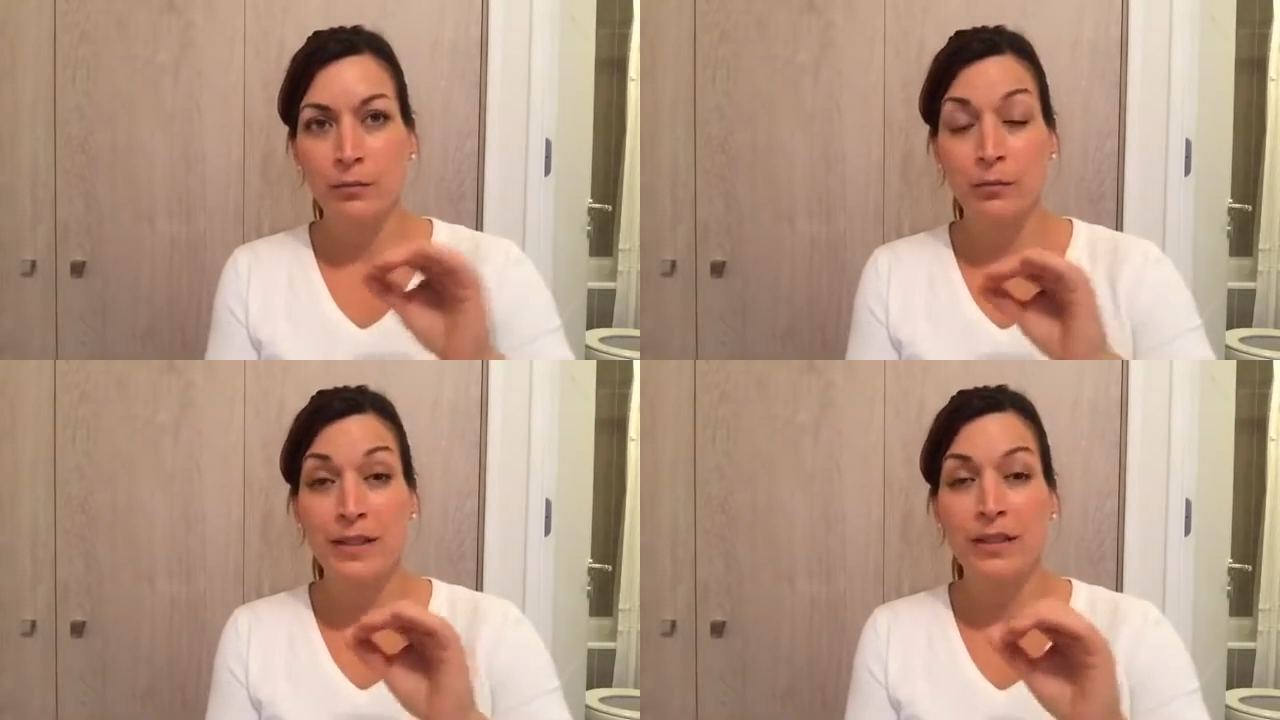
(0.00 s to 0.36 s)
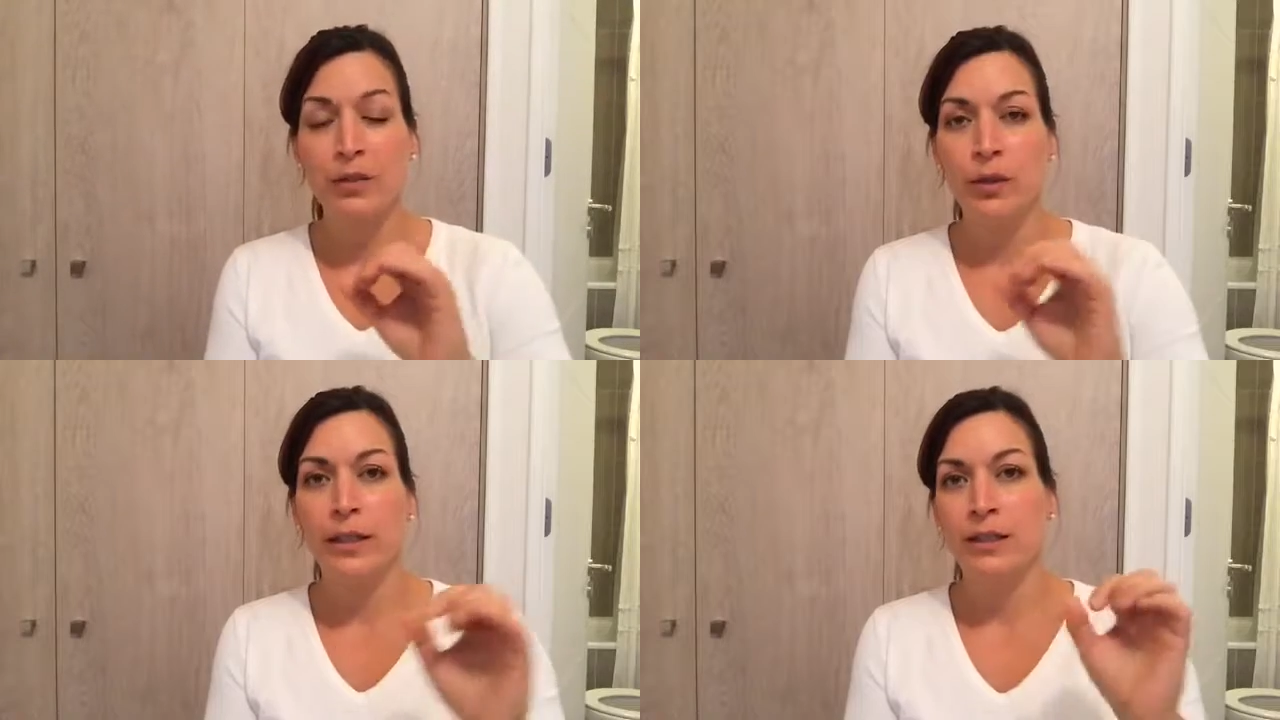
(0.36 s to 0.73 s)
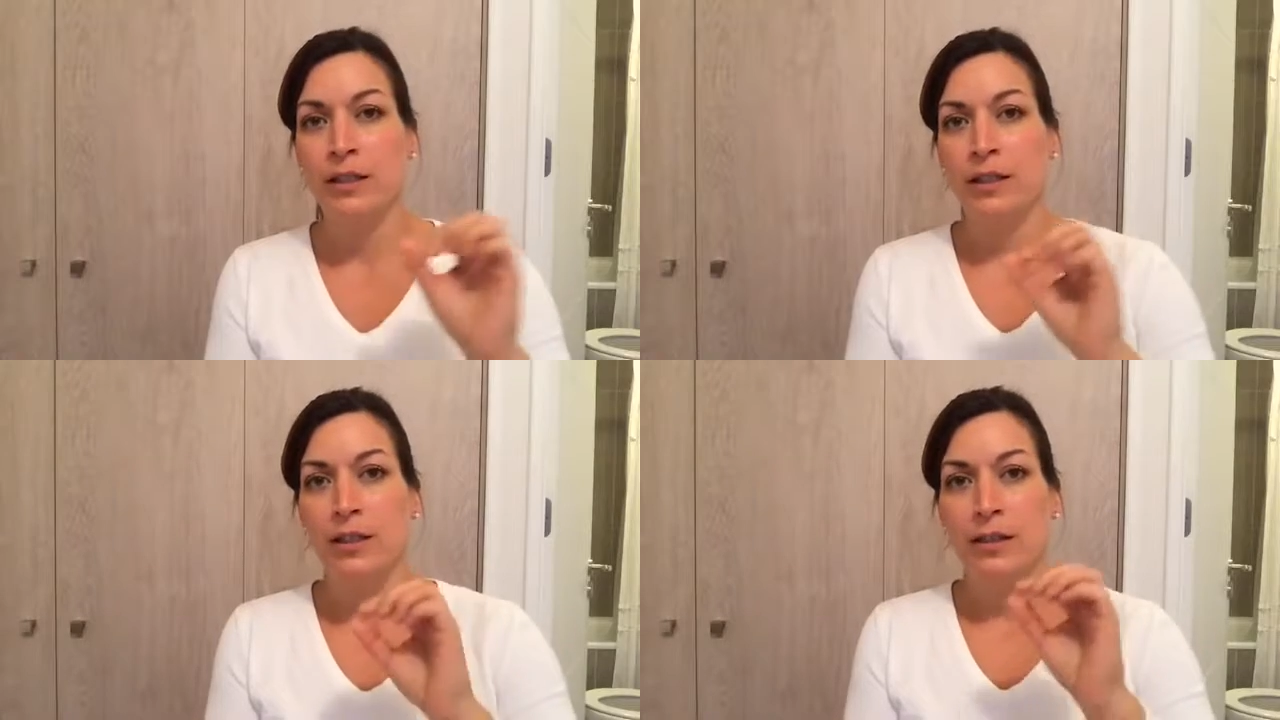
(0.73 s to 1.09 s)
basically write
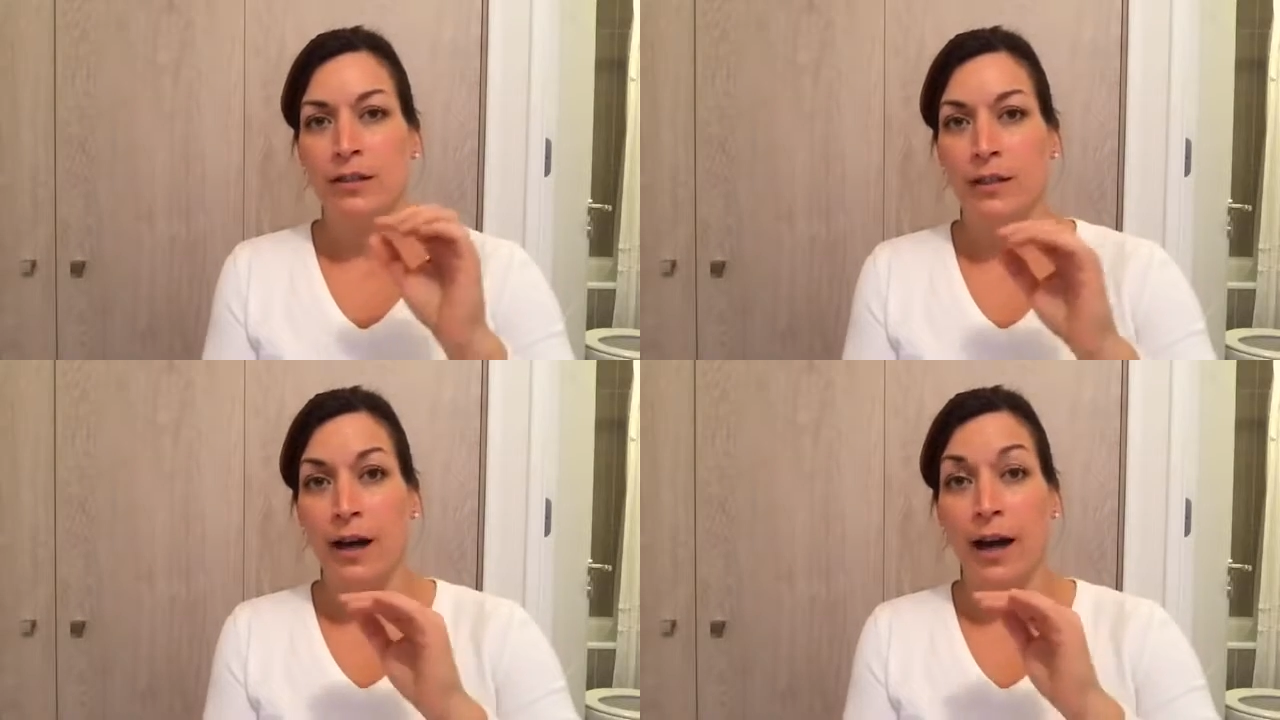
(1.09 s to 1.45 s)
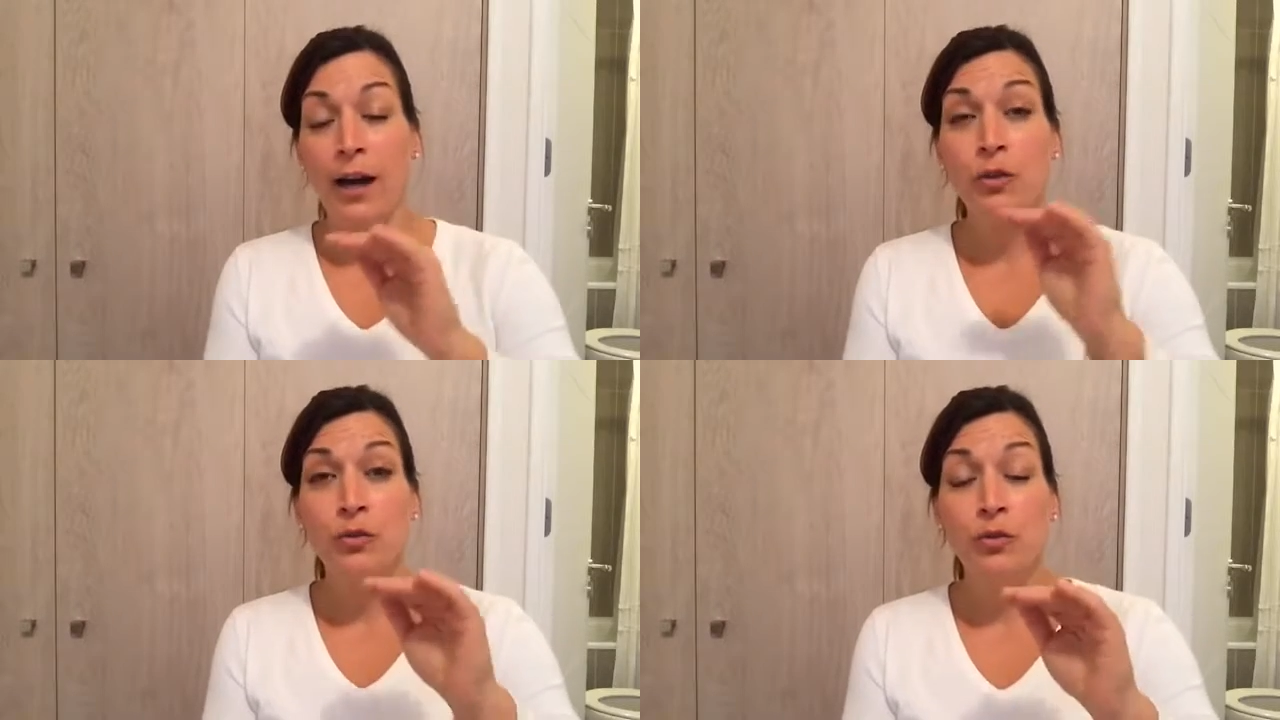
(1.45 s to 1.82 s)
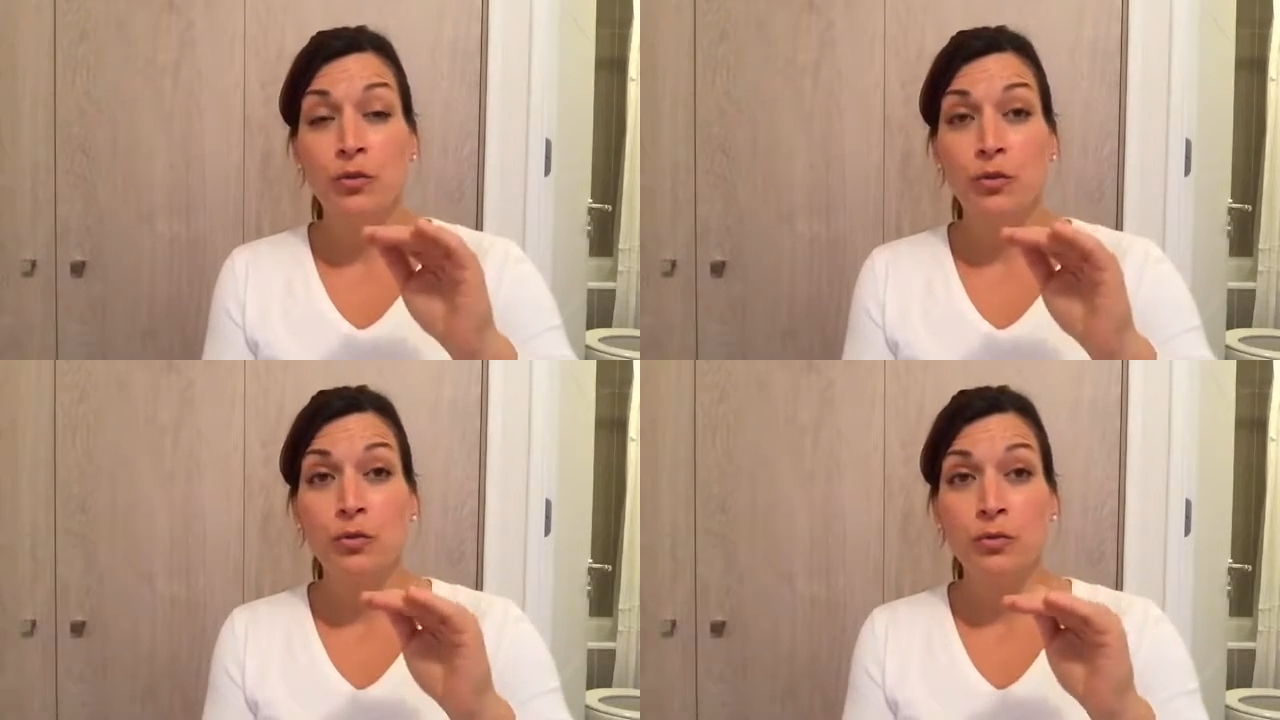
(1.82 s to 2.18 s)
how
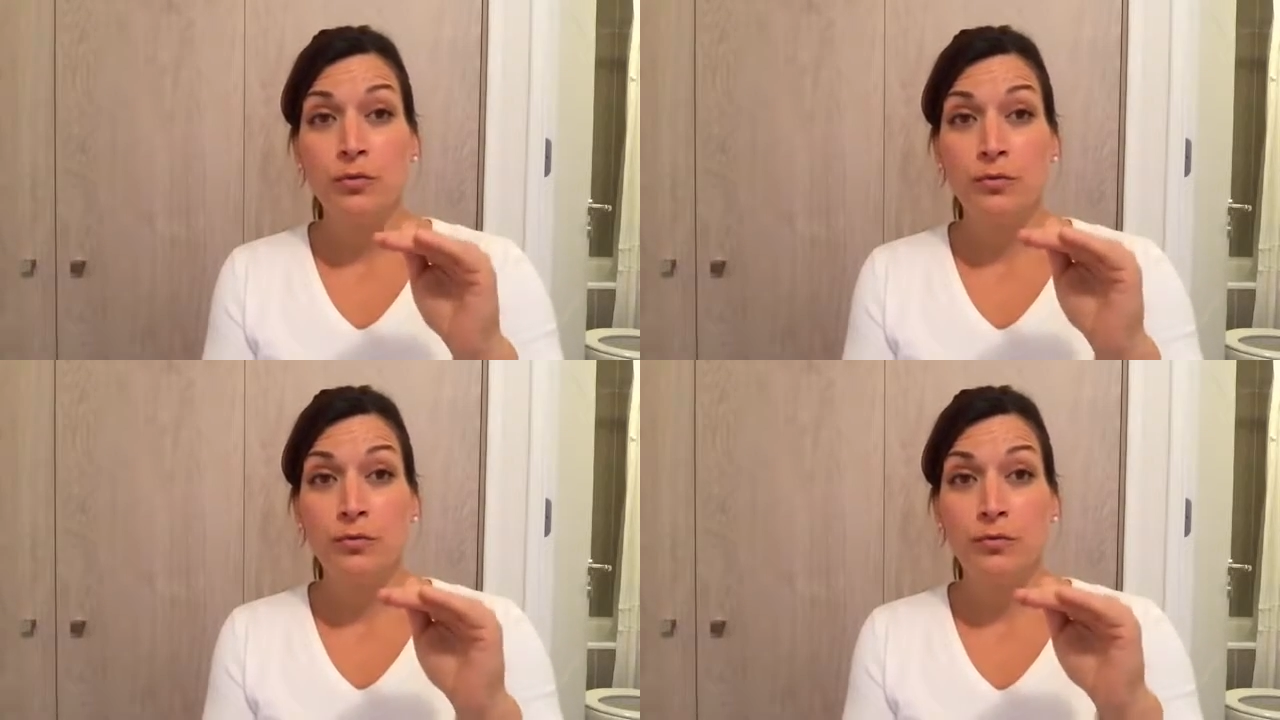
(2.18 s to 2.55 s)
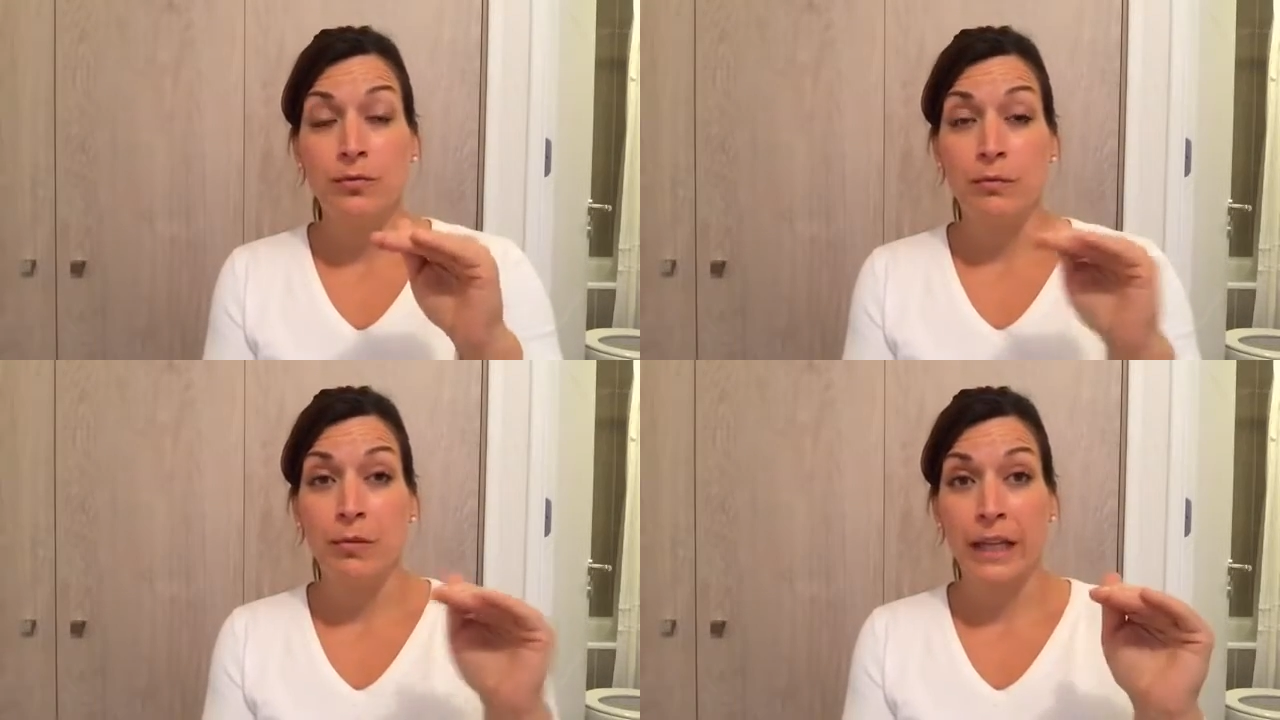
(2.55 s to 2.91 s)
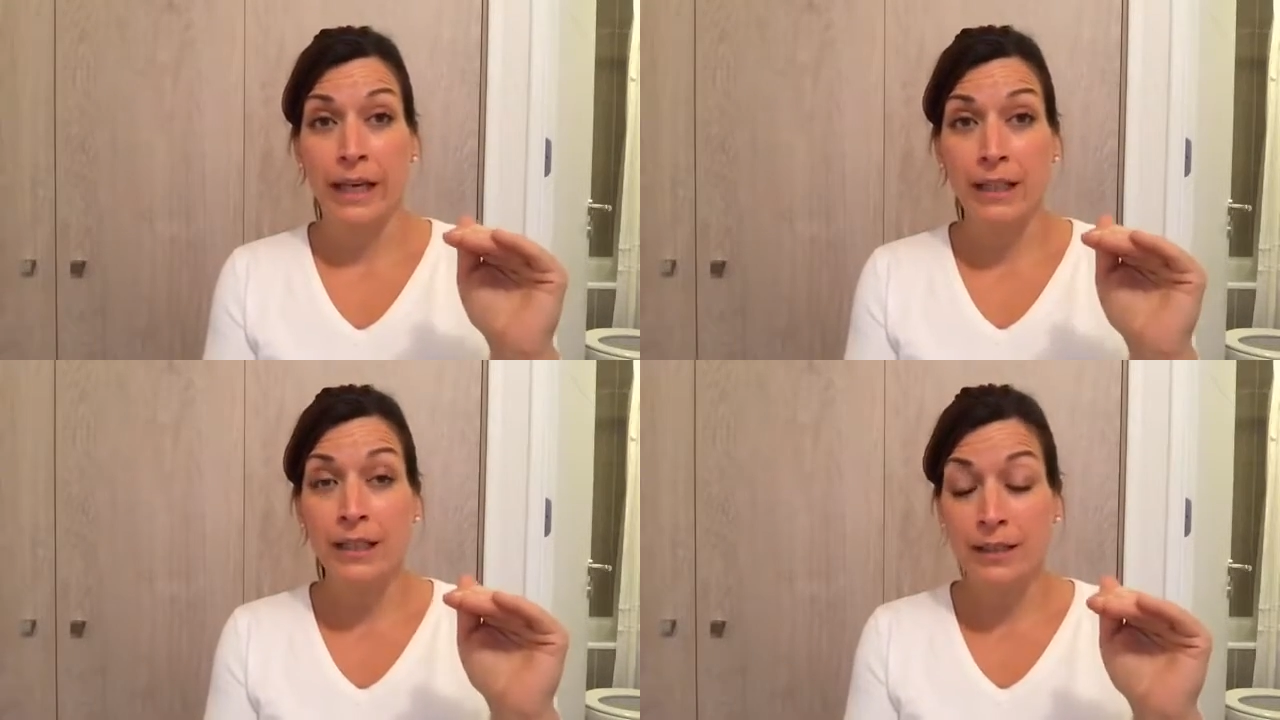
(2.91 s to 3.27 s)
to
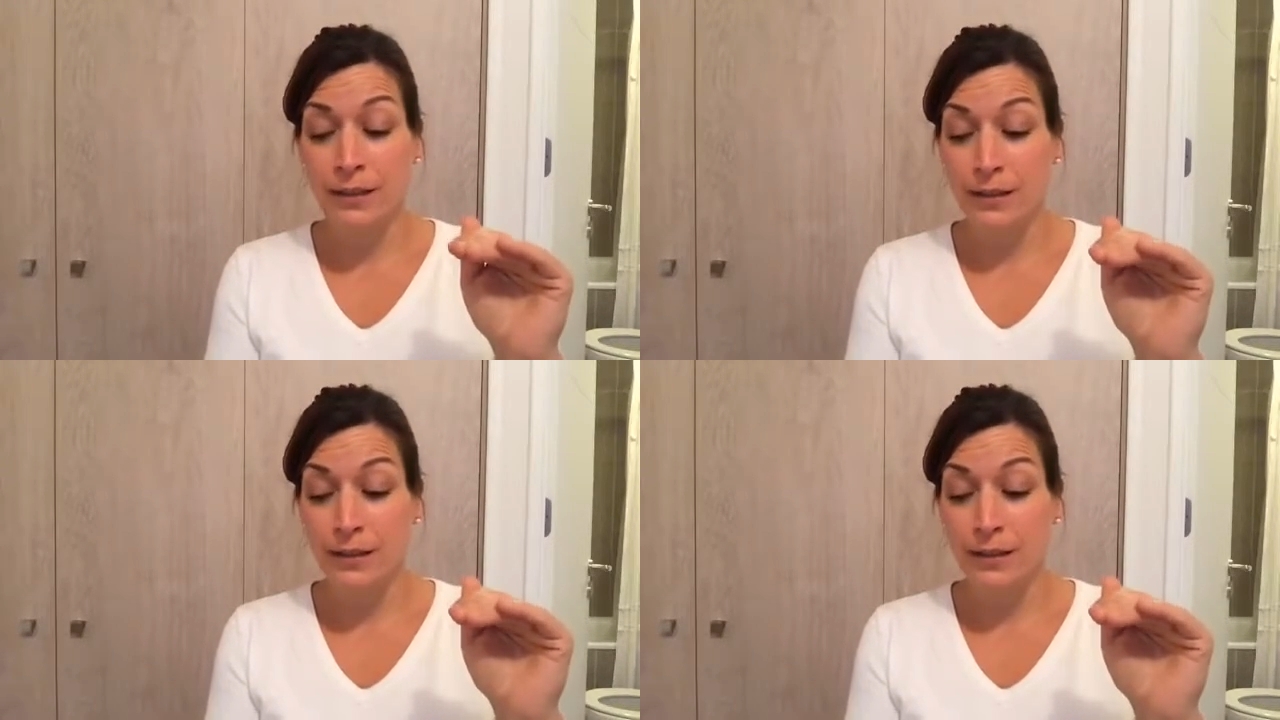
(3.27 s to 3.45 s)
blank